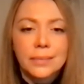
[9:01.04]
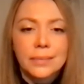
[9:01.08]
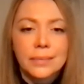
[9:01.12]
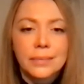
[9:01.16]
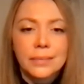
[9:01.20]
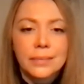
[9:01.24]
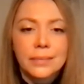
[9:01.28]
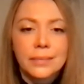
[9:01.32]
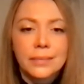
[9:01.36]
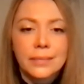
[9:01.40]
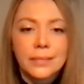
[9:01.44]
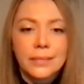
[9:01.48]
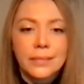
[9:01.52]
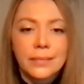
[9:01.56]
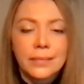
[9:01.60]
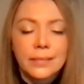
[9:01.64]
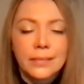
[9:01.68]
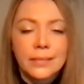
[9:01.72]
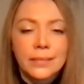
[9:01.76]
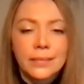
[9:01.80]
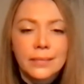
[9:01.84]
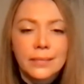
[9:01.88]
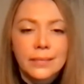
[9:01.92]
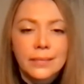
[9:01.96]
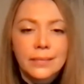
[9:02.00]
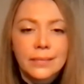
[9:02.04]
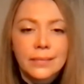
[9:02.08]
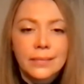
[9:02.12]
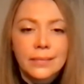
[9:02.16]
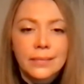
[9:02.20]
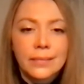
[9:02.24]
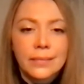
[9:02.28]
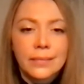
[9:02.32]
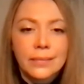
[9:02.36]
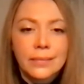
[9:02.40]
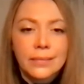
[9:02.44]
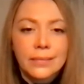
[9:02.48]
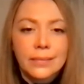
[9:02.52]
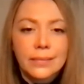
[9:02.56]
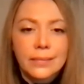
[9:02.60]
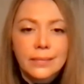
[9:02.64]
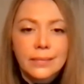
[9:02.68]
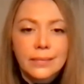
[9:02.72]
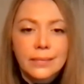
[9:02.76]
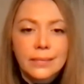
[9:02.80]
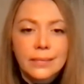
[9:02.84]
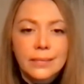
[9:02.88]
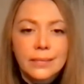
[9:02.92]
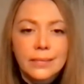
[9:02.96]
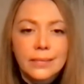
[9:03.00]

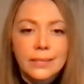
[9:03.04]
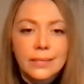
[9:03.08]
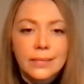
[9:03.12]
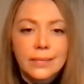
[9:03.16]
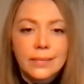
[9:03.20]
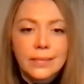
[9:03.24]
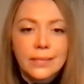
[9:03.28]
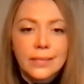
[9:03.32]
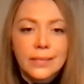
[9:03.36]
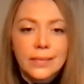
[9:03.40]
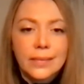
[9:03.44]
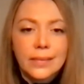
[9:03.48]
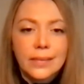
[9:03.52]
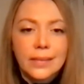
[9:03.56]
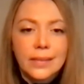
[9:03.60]
[no speech]